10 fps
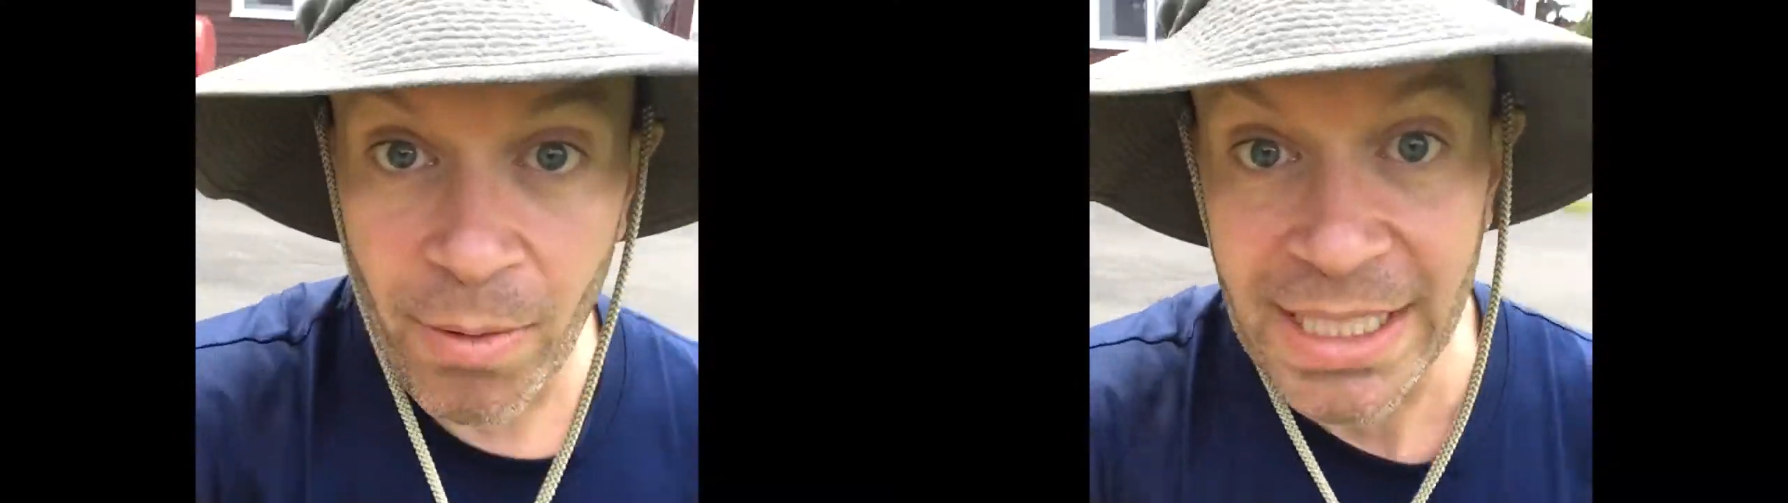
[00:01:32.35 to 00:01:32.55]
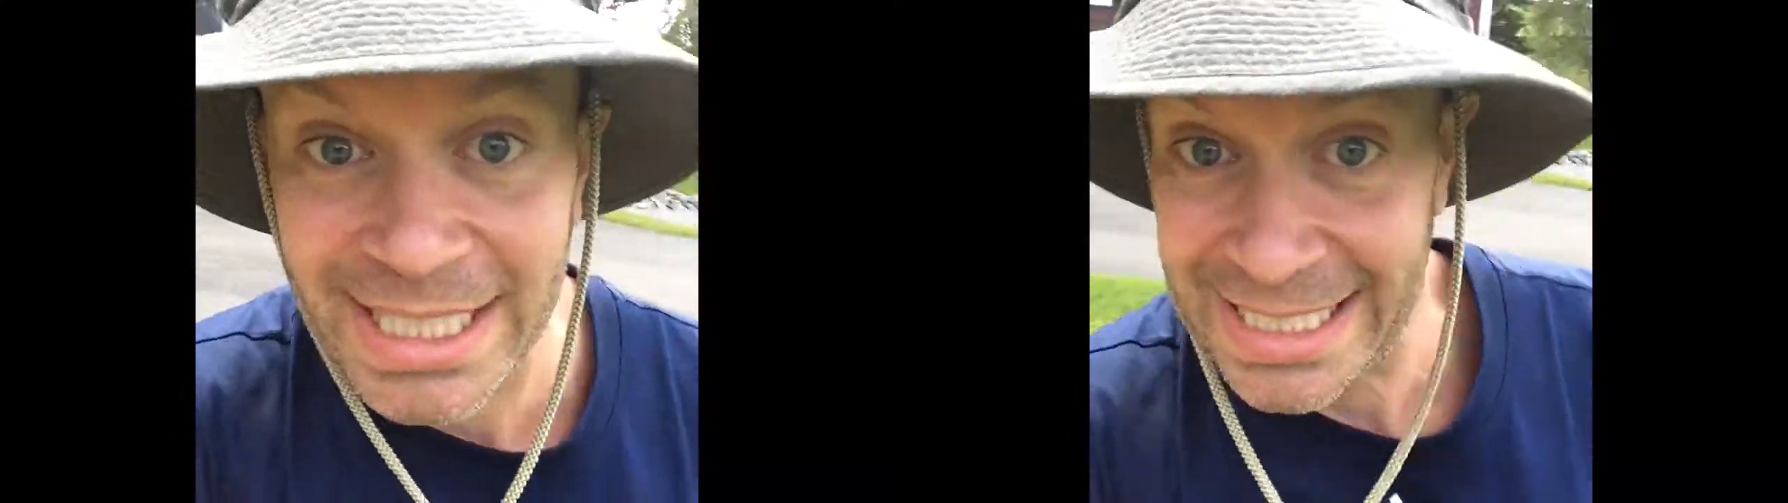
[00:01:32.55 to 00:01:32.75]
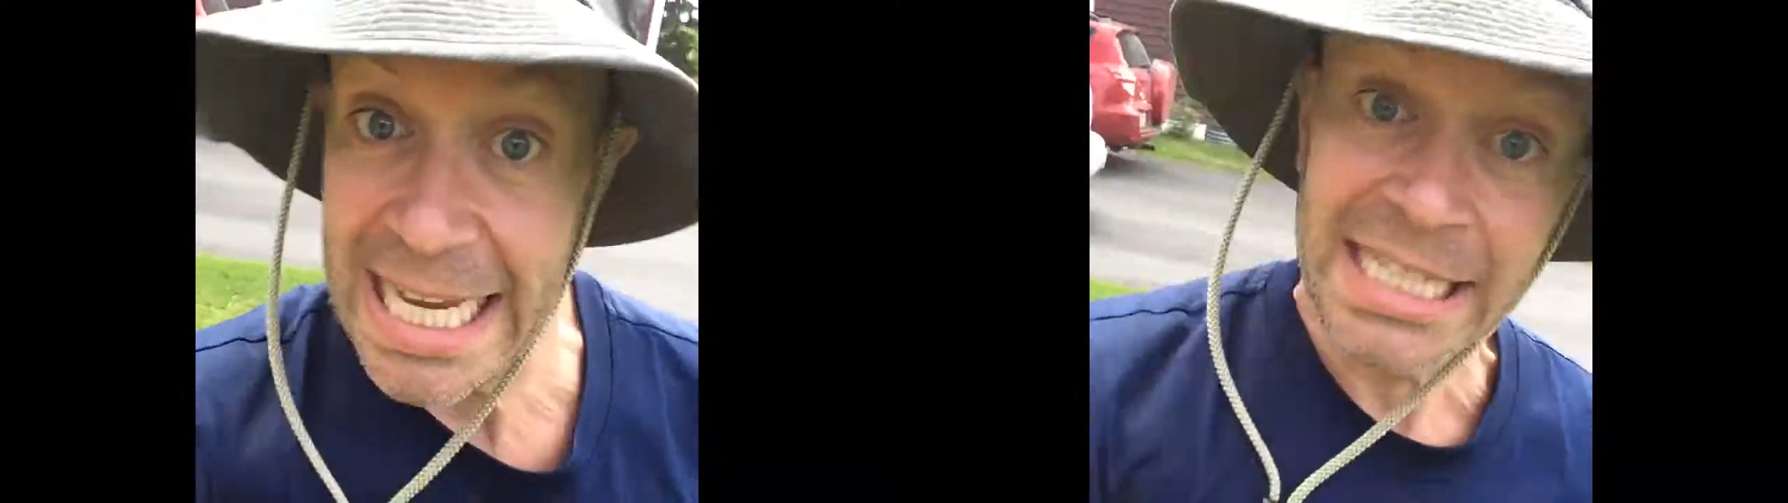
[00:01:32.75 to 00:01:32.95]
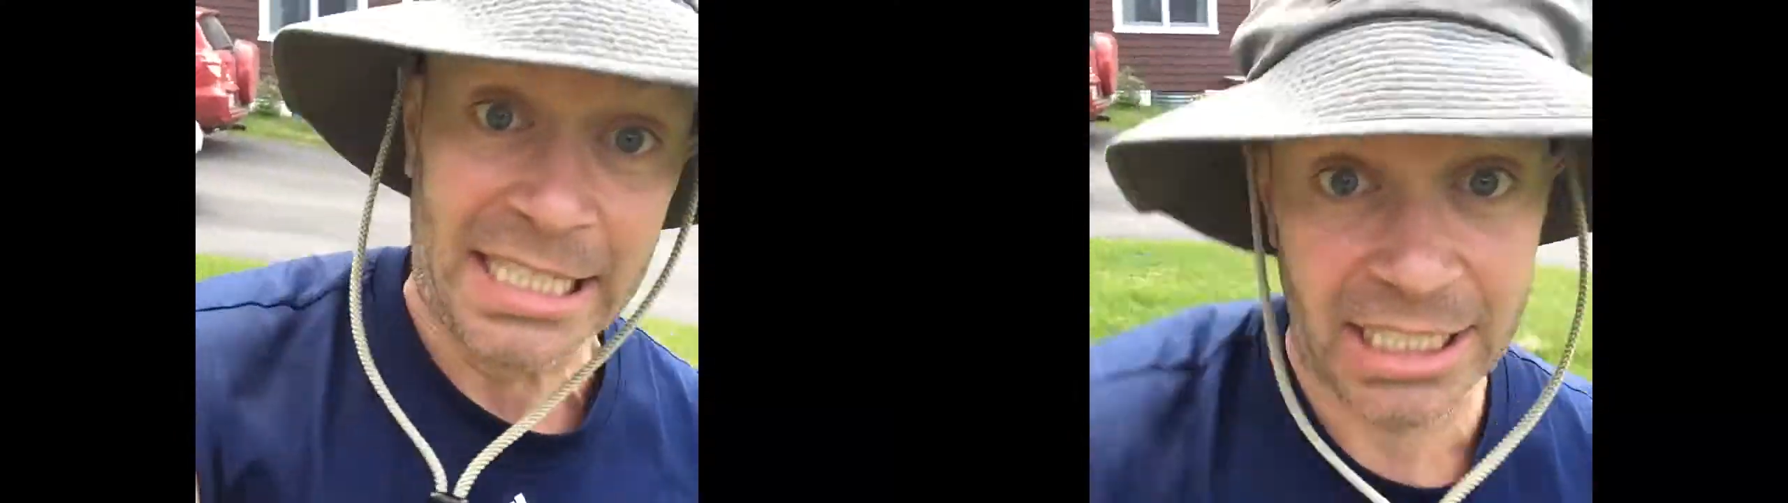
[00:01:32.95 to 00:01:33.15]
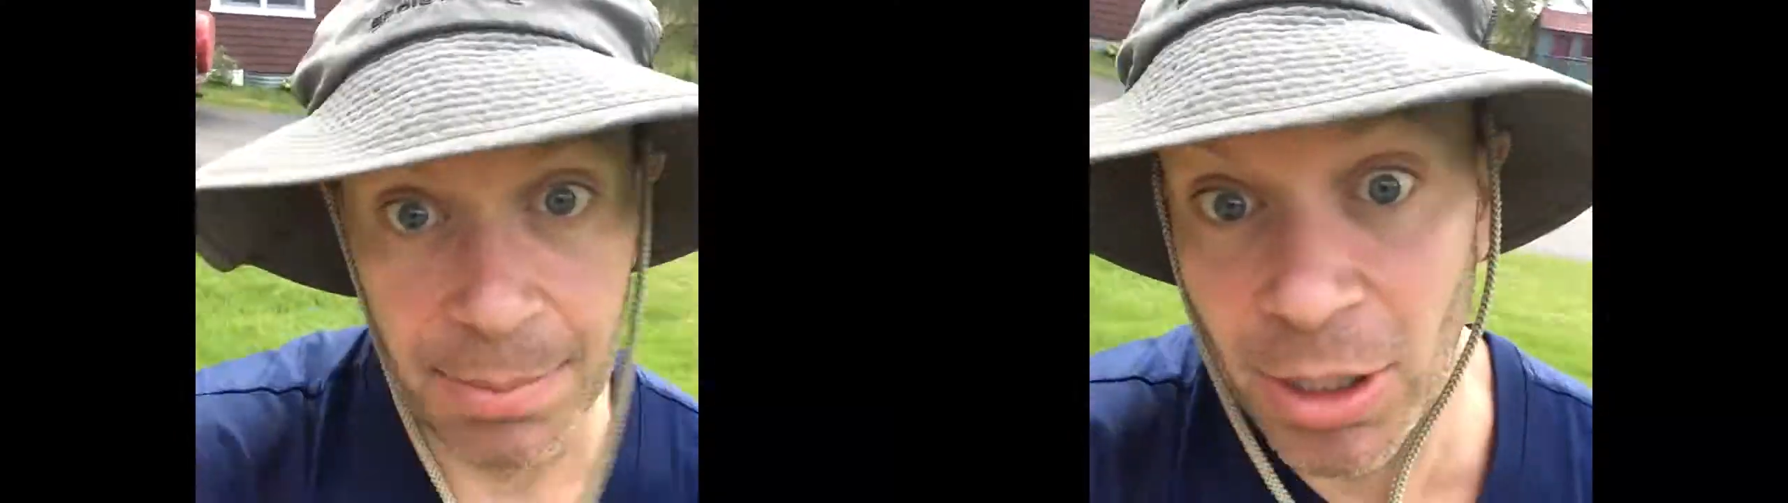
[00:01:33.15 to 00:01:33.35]
are a
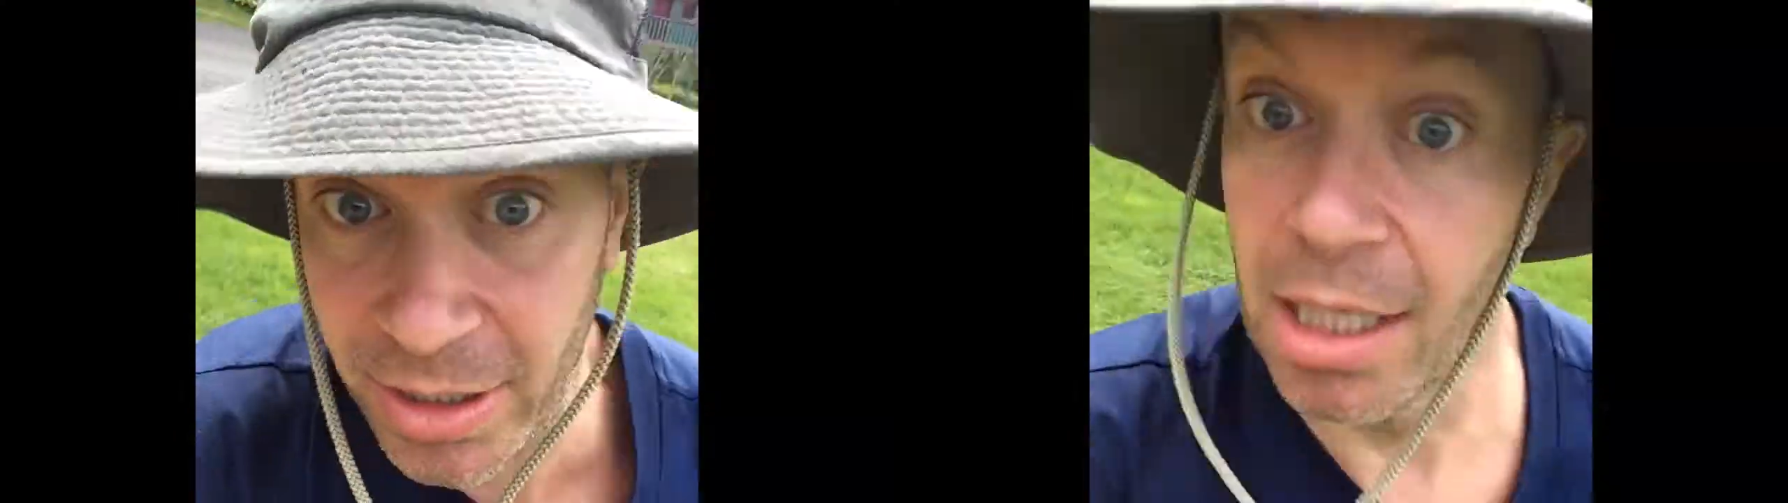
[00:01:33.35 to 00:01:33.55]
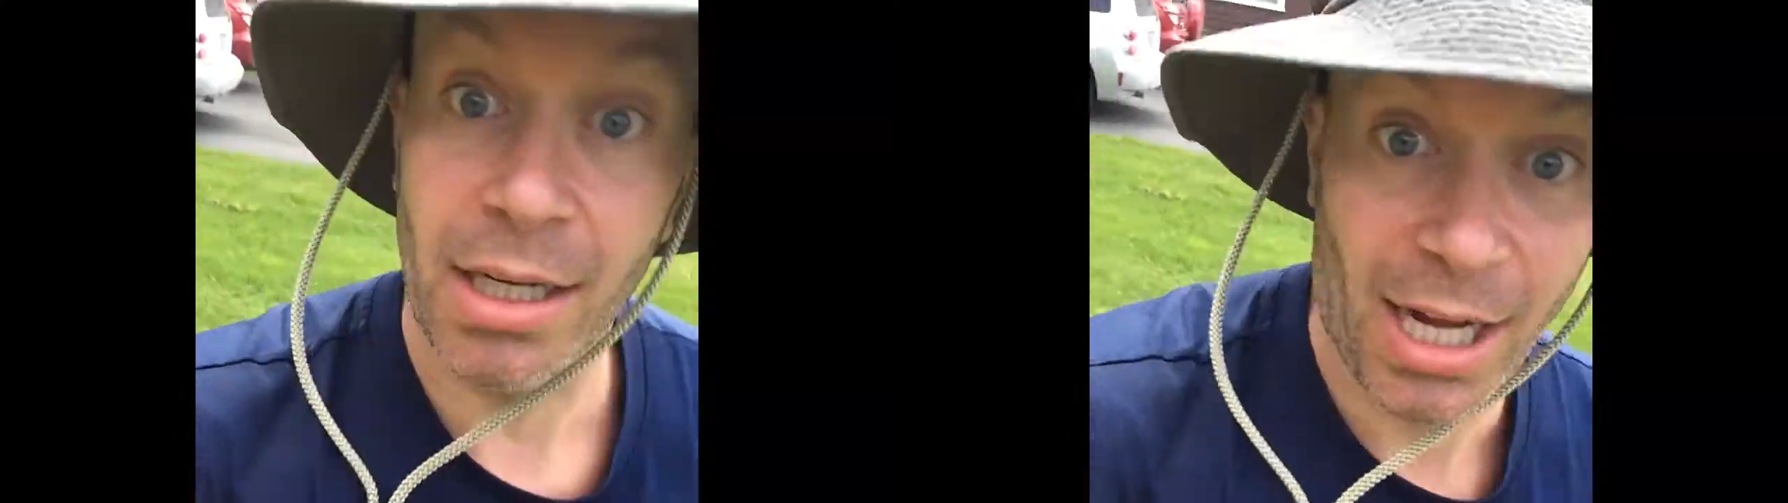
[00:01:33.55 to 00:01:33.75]
sensible young